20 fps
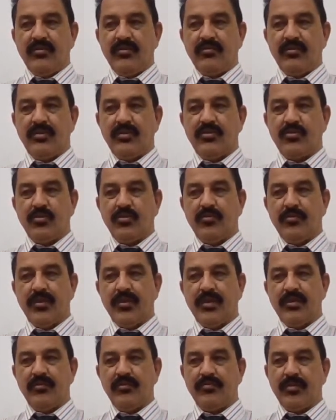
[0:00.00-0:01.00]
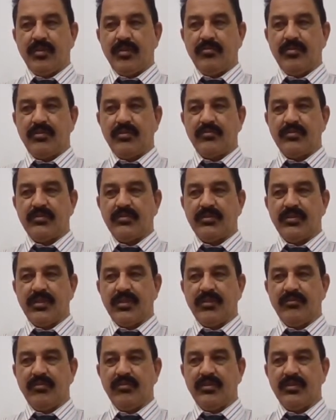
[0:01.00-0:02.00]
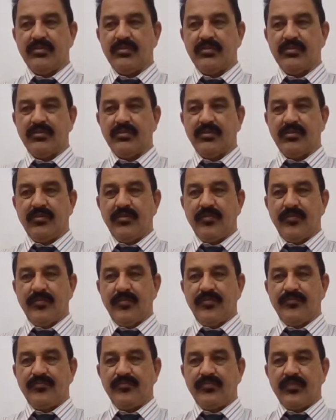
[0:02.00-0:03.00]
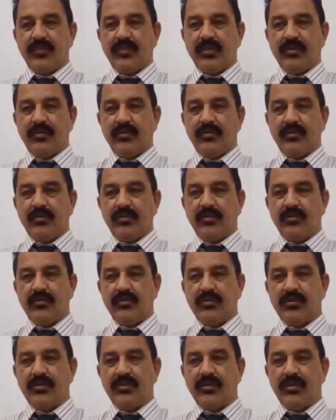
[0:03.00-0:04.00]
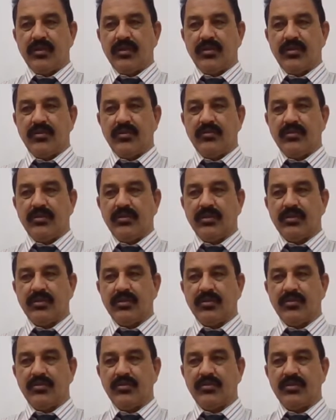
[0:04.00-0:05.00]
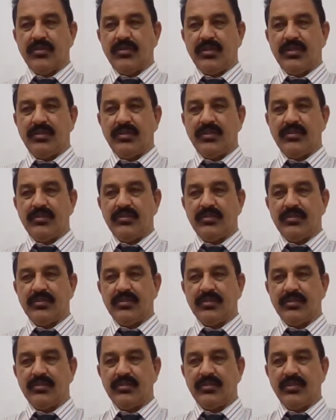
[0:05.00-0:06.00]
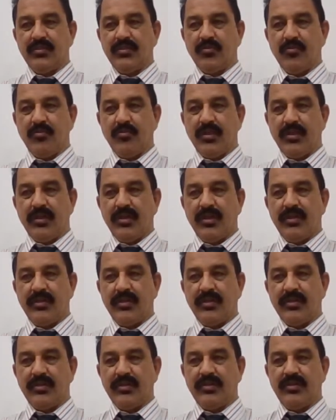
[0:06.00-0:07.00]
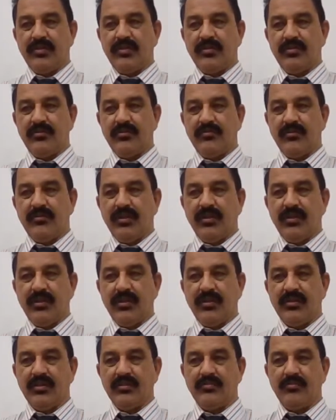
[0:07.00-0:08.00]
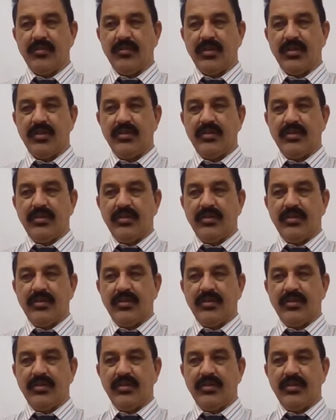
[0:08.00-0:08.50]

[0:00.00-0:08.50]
With so many problems always working around the grouts, it is necessary to maintain it well as by